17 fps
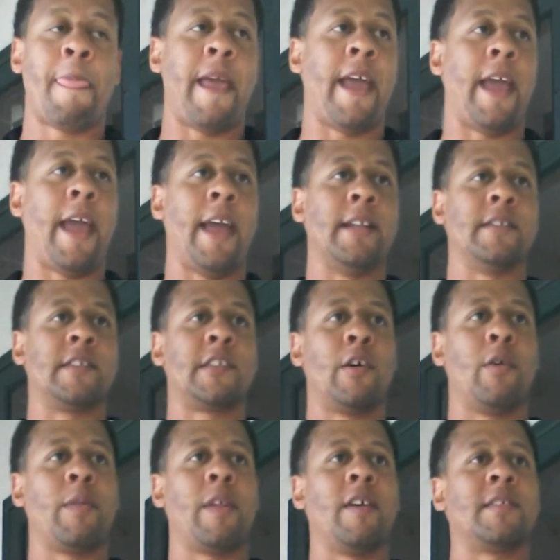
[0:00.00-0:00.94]
And
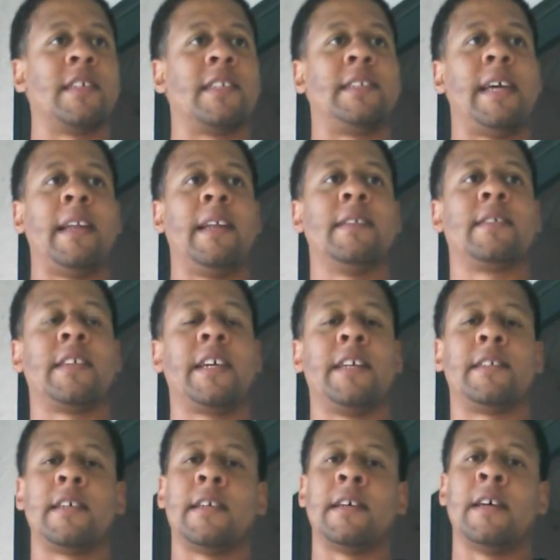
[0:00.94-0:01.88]
so there's a
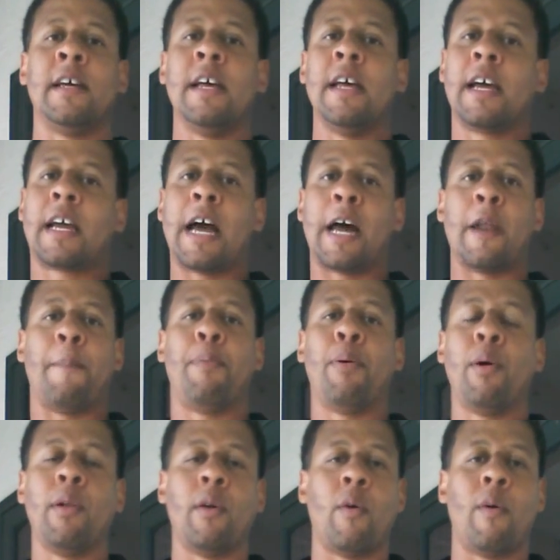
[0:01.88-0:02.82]
tendency to kind of
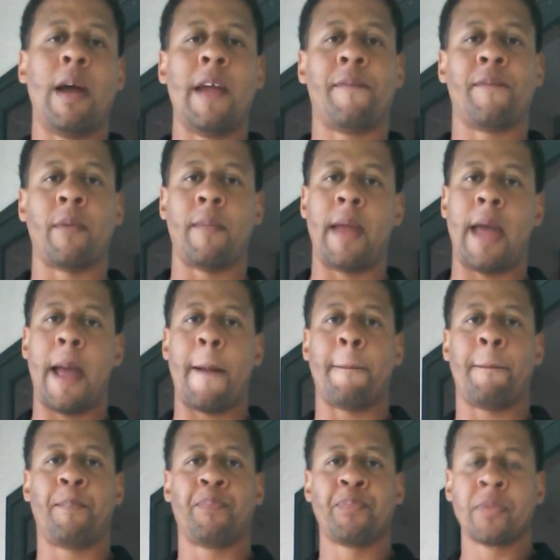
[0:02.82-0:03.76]
pull away from that.
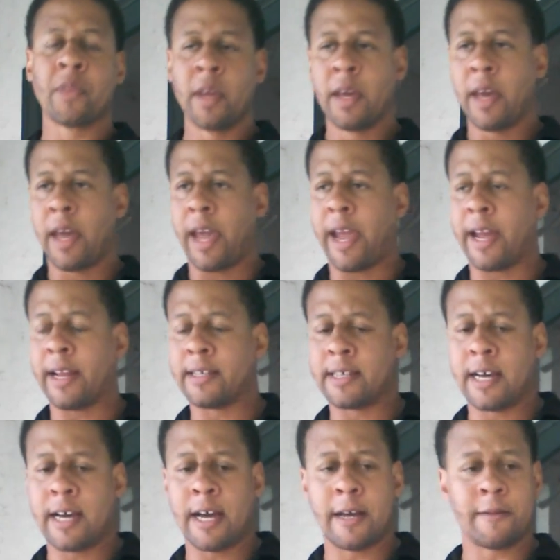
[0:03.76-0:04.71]

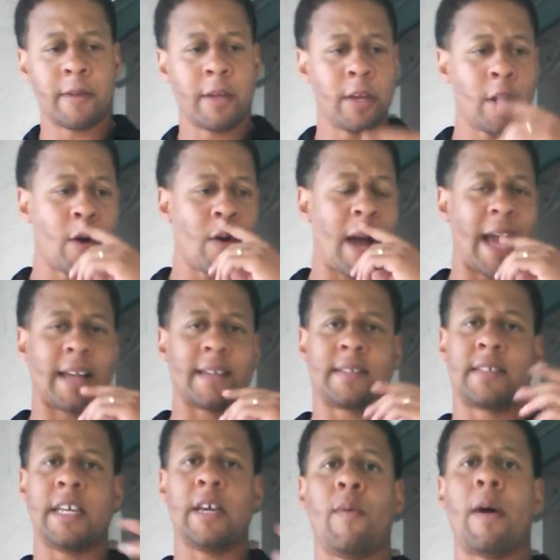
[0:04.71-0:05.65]
And, I
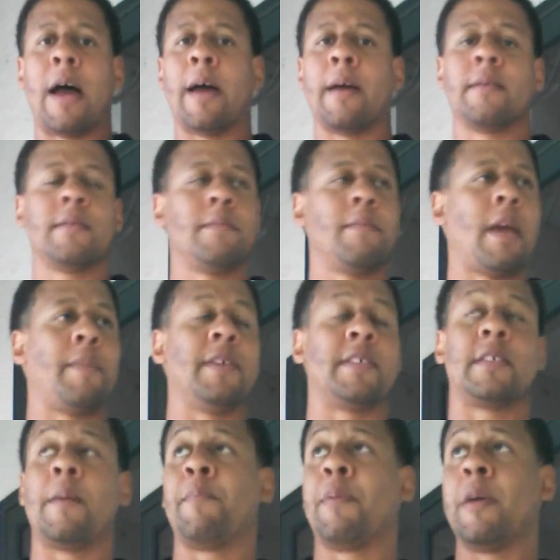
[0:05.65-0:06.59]
could why maybe
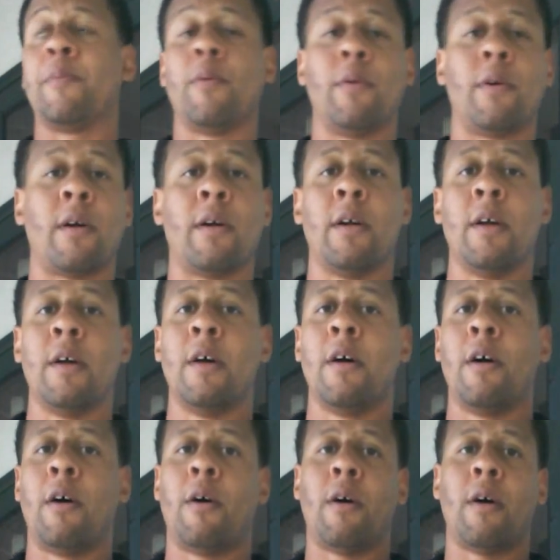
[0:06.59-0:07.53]
some people
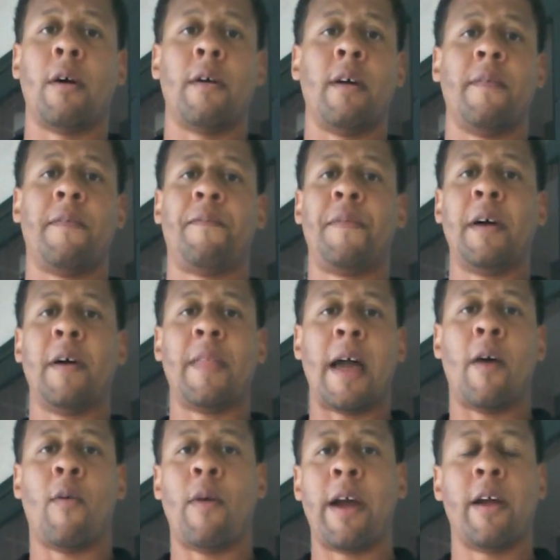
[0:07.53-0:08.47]
are feel
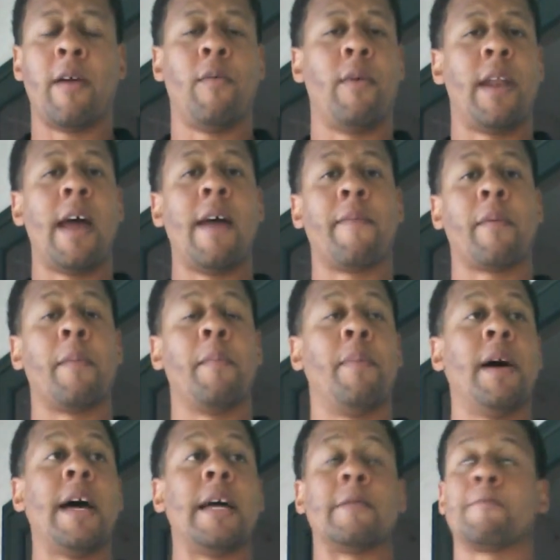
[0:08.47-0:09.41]
that way or whatever.
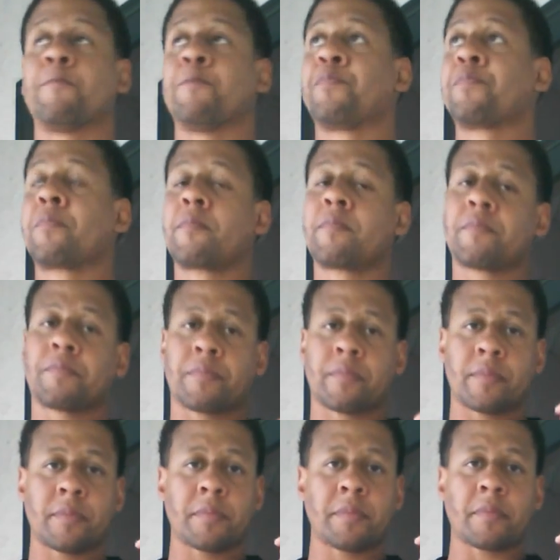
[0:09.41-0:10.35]
But
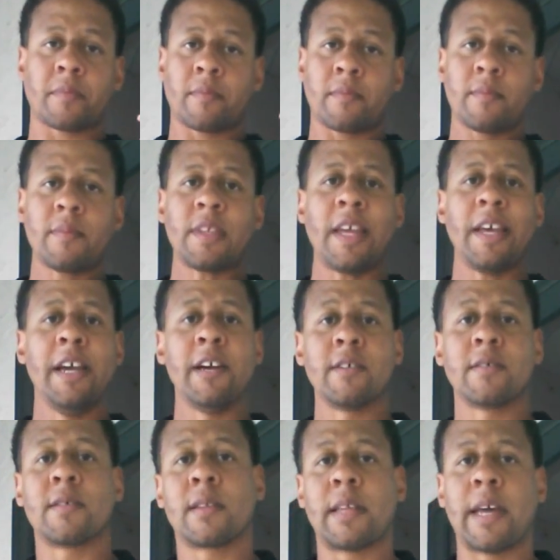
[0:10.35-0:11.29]

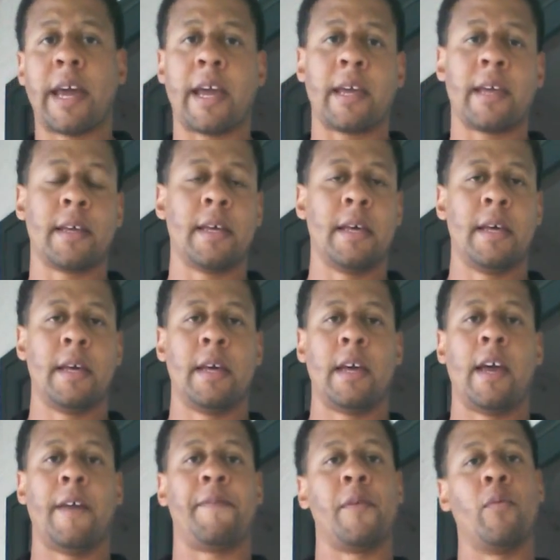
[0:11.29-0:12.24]
here's the thing.
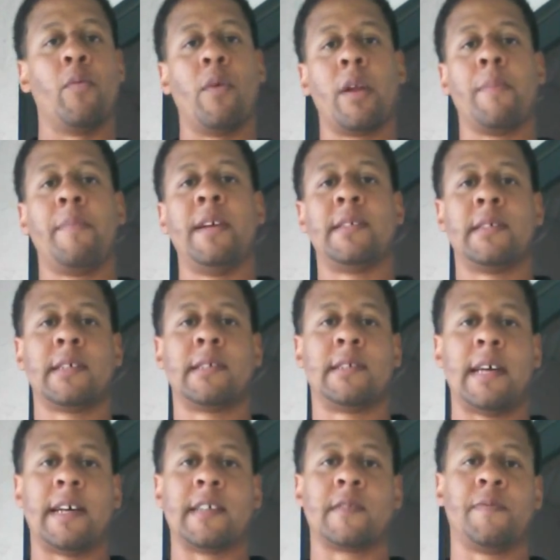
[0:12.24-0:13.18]
If you want to be
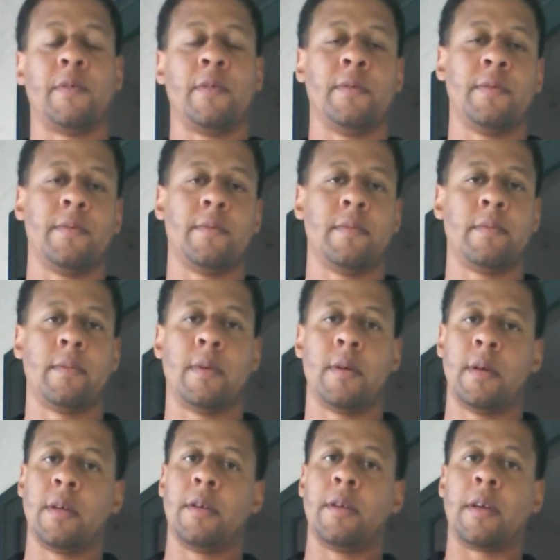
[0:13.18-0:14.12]
successful,
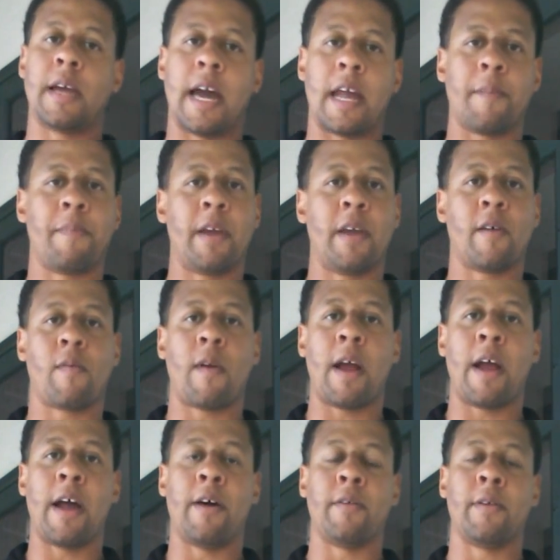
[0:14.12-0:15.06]
you got to be
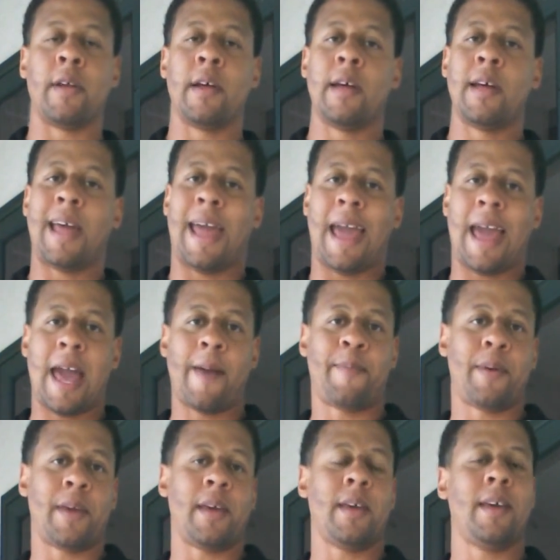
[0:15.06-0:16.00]
around
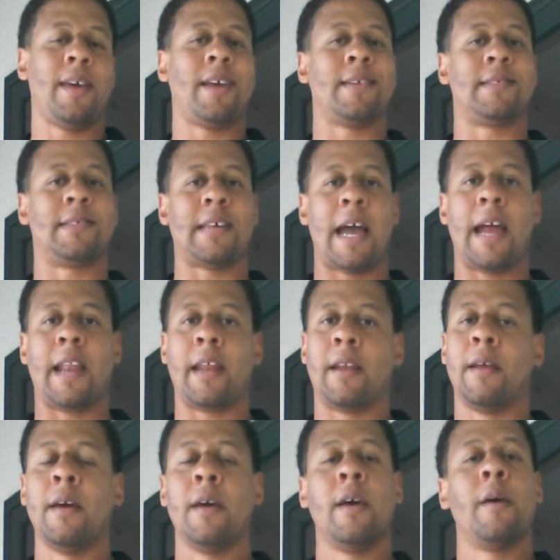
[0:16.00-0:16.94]
happy,
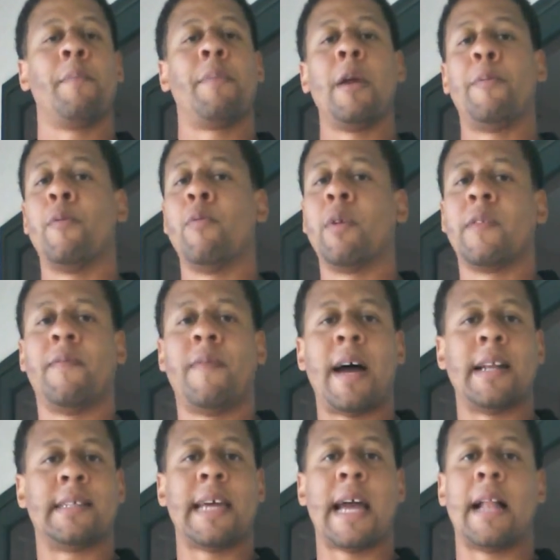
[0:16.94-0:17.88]
excited, people with
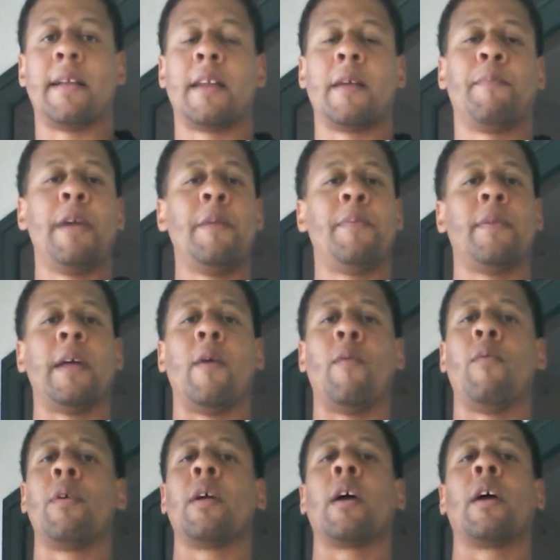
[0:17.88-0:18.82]
vitality, people
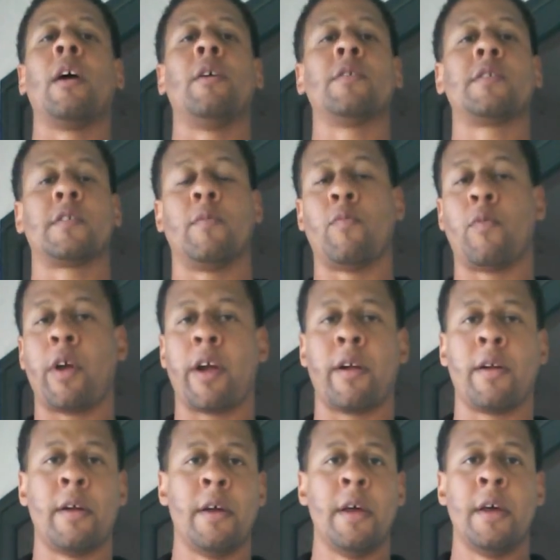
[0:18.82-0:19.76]
that want to go
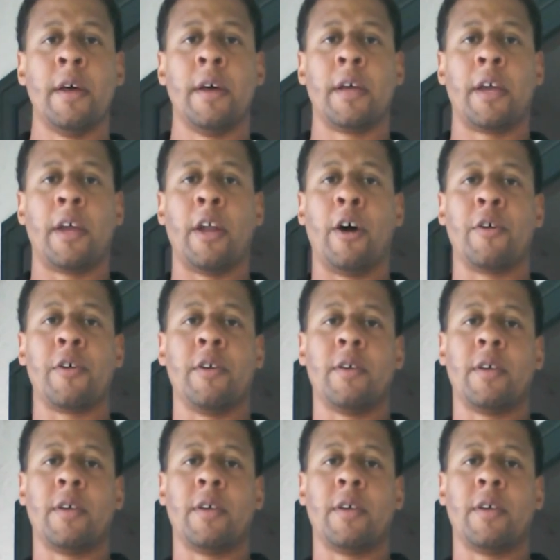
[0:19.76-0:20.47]
somewhere. You